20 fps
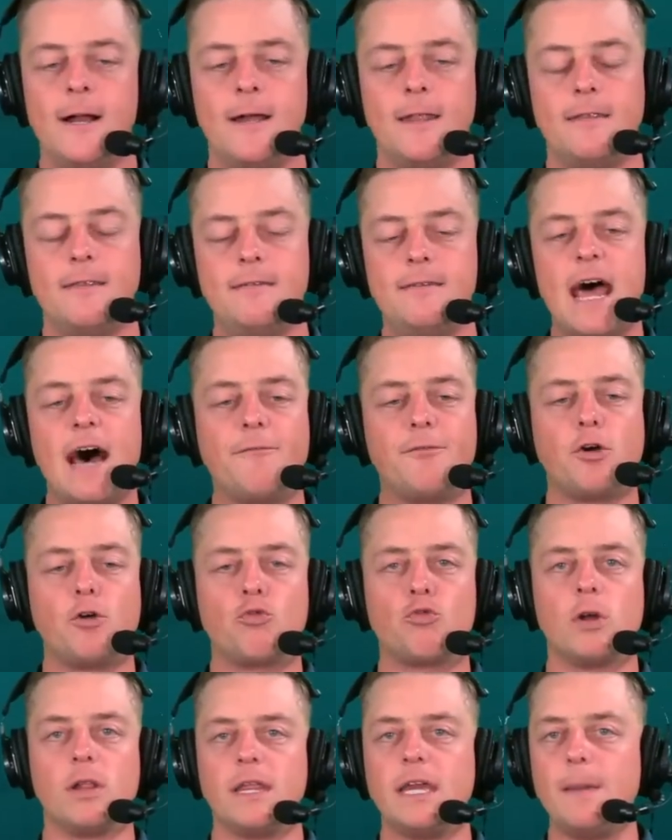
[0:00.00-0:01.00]
never
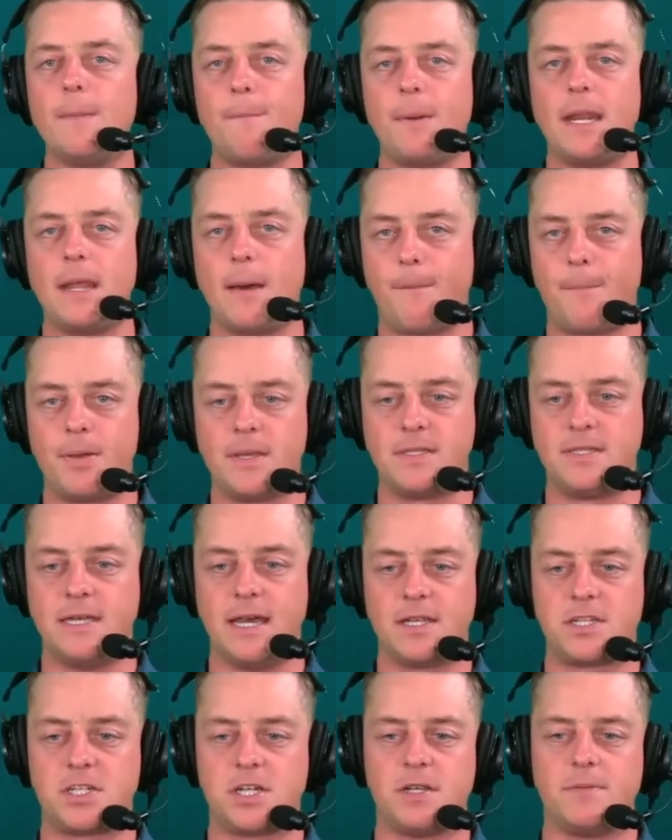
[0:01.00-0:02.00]
really been a
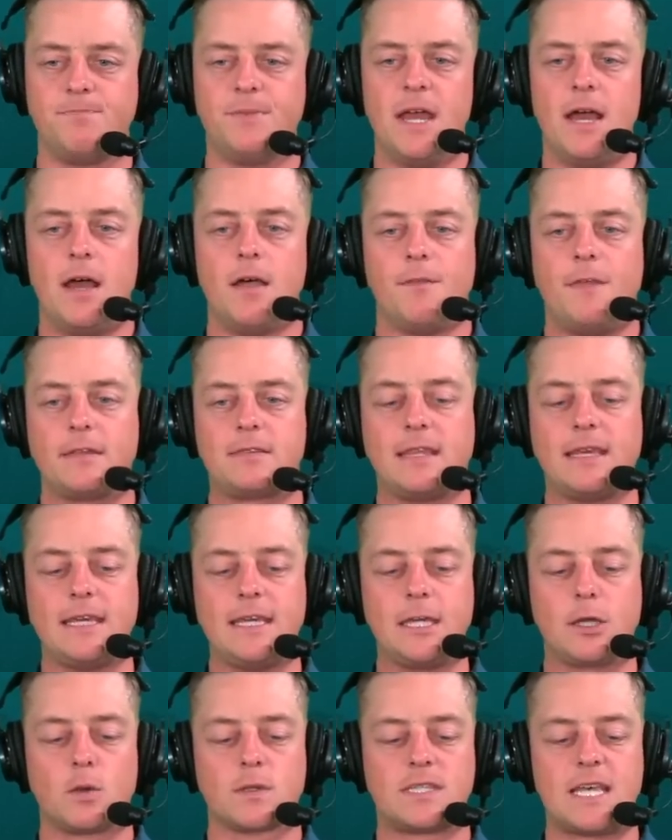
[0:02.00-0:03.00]
position that the
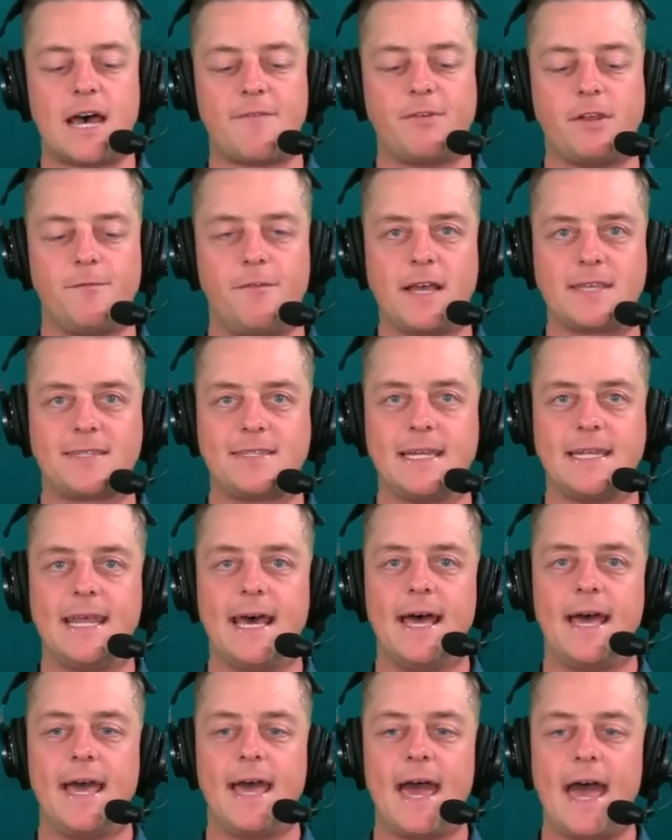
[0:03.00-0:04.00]
Eagles have invested
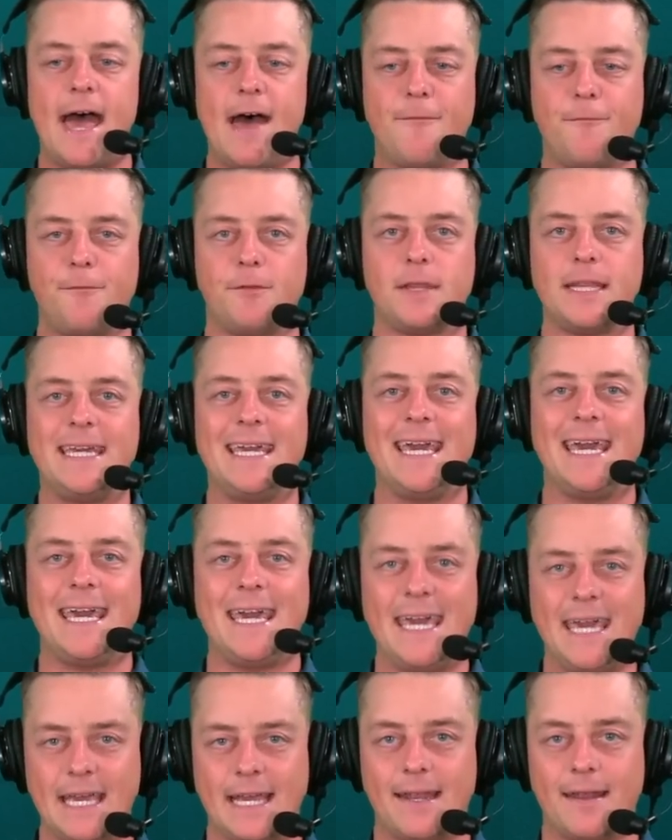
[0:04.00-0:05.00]
heavily
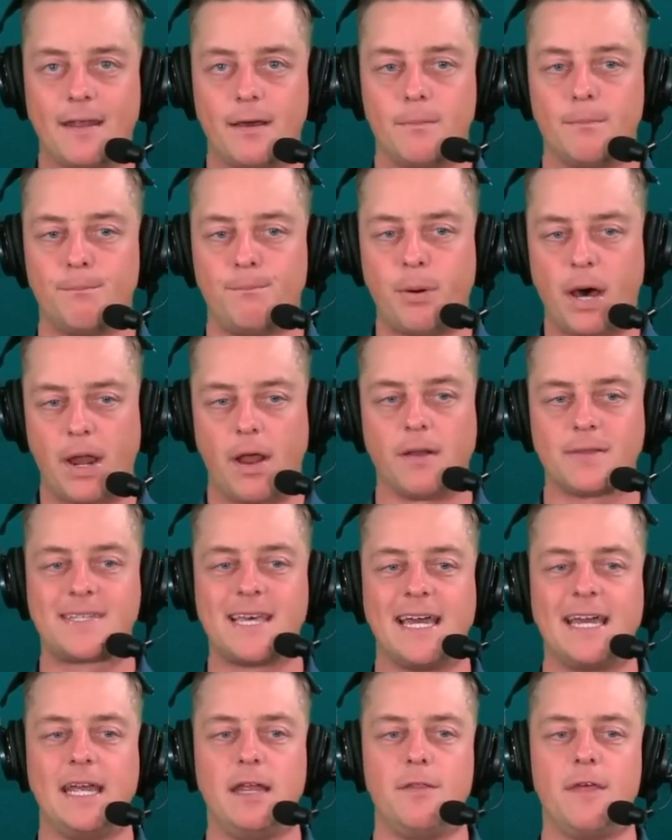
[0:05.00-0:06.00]
in. But I'll
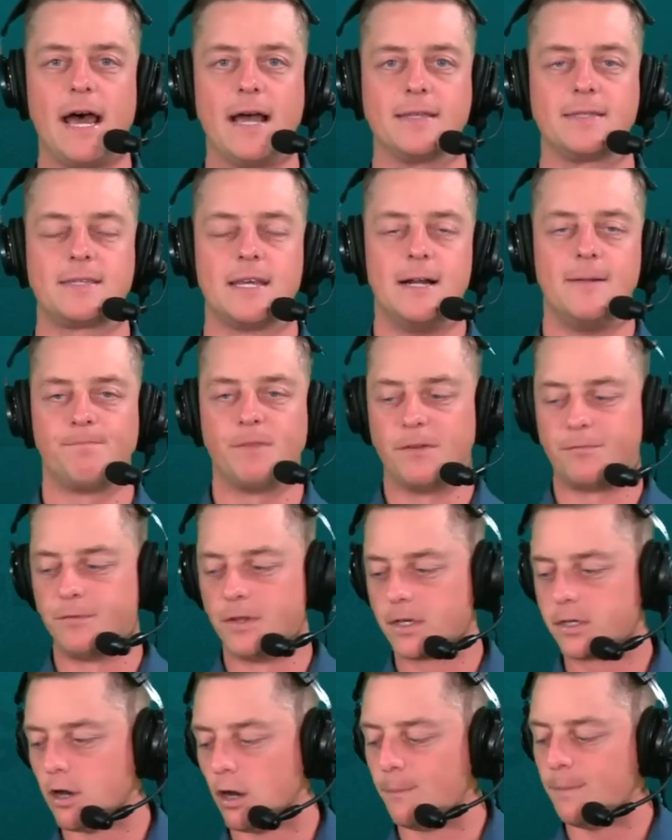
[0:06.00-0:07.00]
tell you this, if
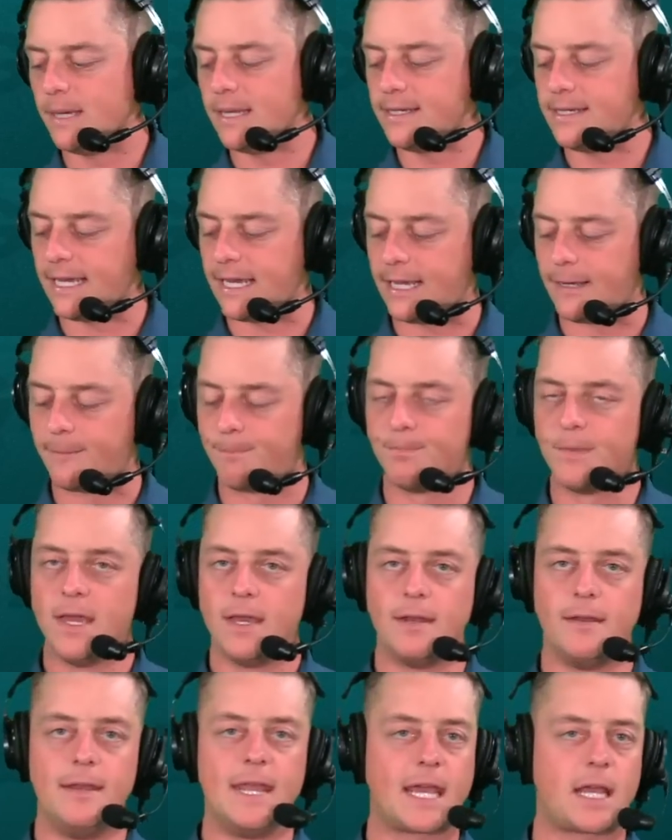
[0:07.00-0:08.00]
Nakobe Dean,
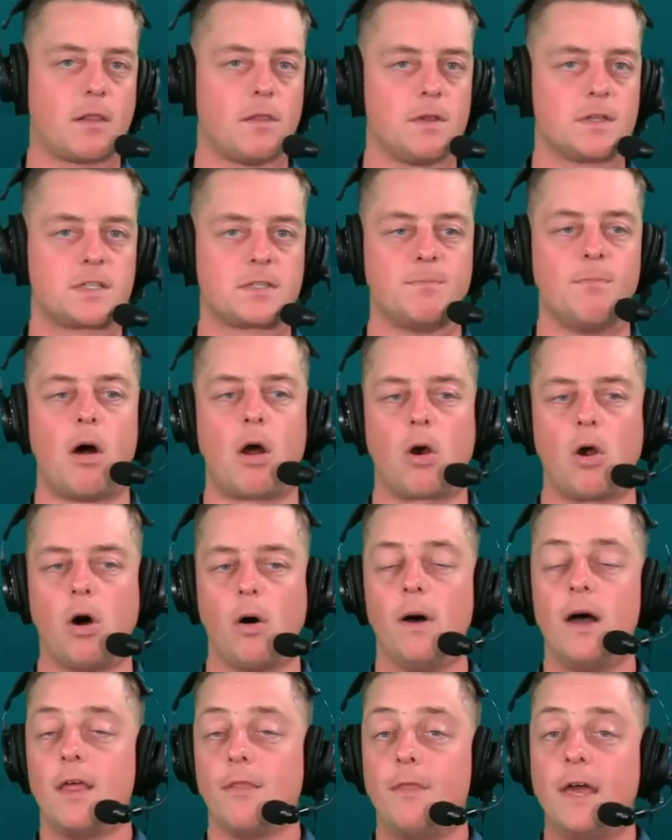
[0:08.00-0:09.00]
Elliss,
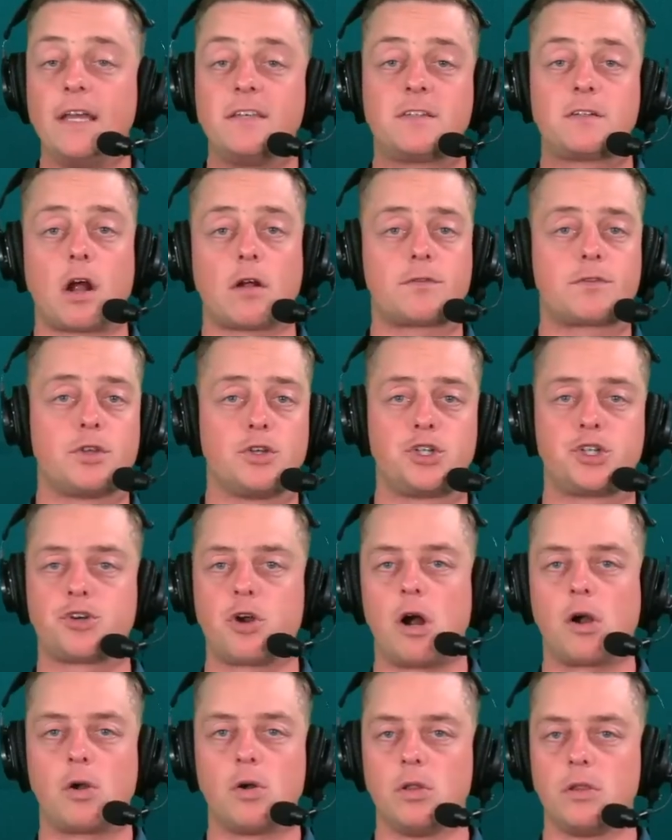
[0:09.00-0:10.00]
Morrow, they start to
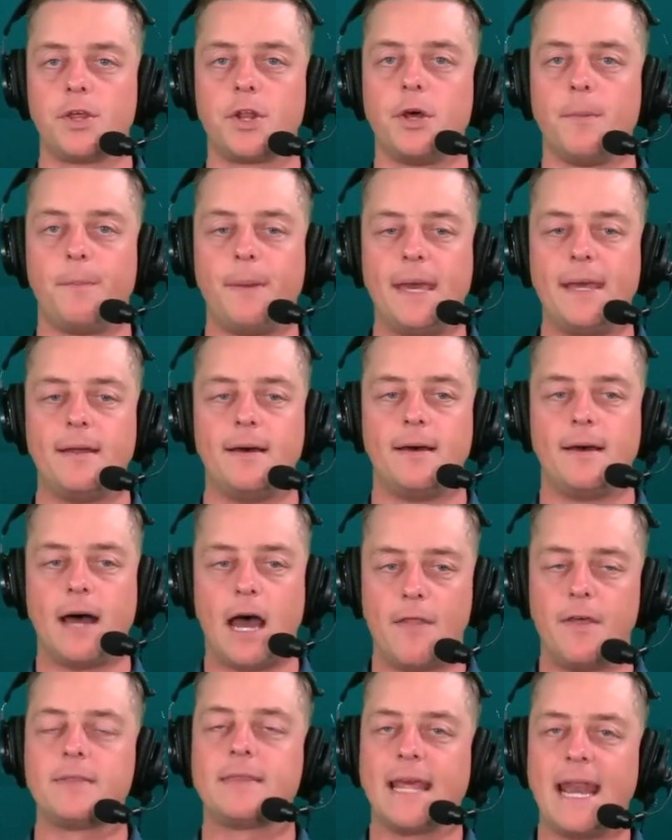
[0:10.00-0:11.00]
struggle a little bit,
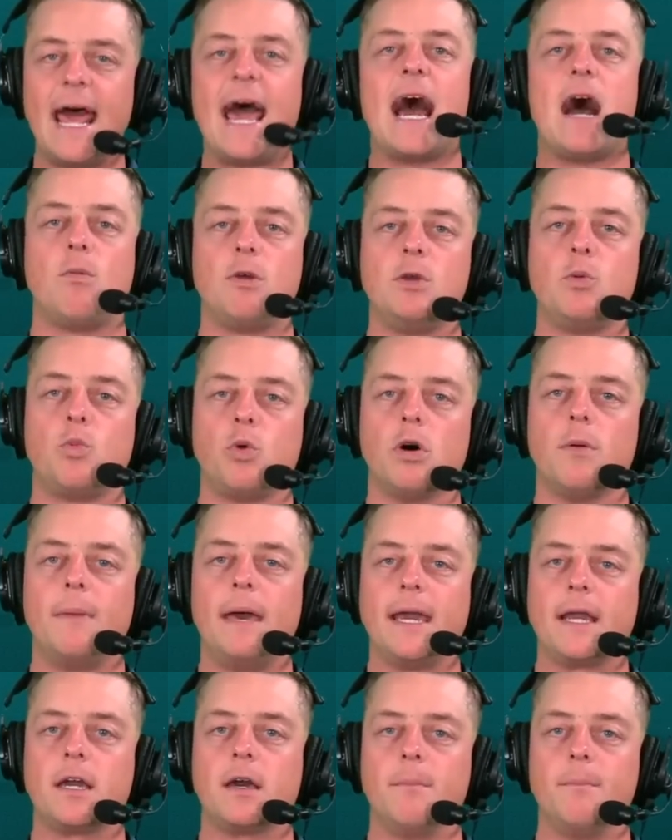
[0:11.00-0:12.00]
I think that Howie will
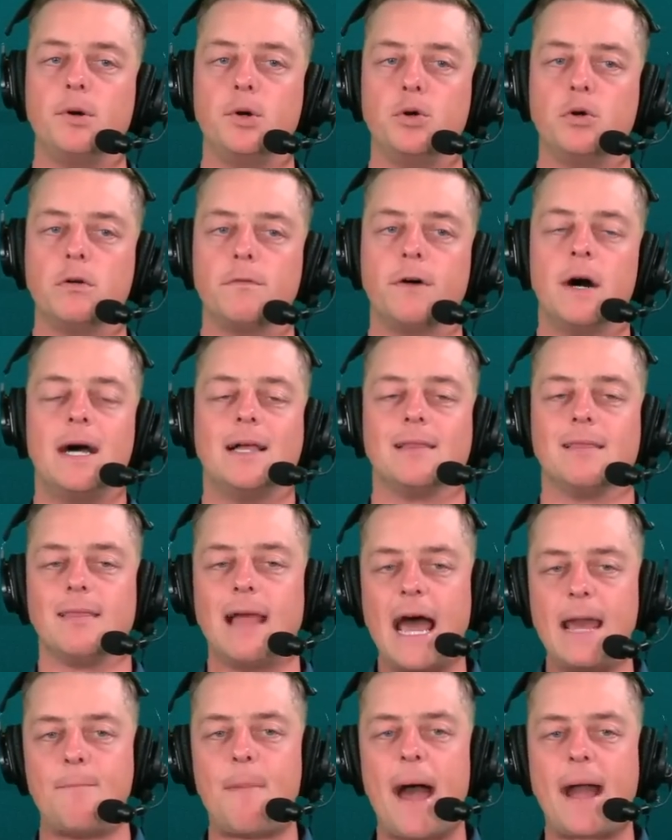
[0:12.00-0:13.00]
make a move.
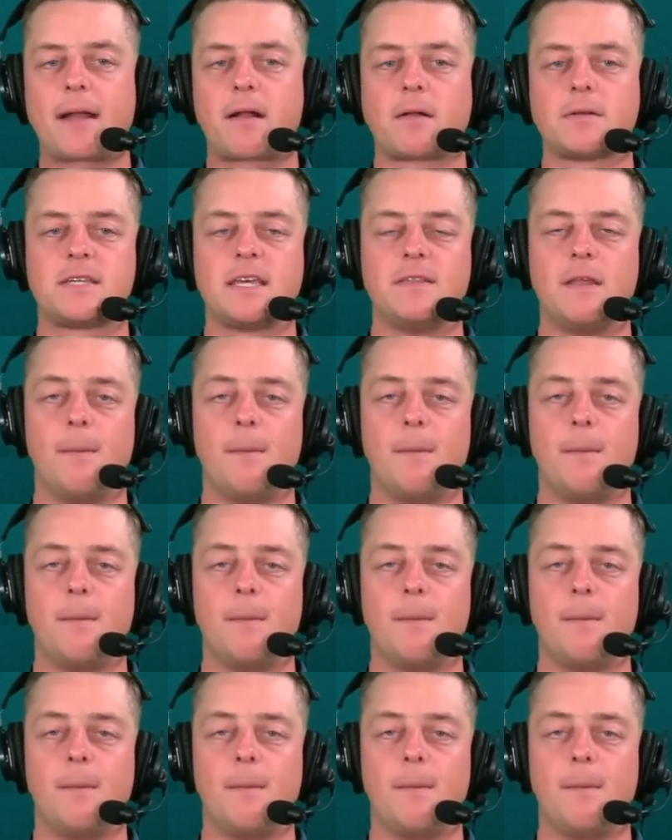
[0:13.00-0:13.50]
Linebackers in the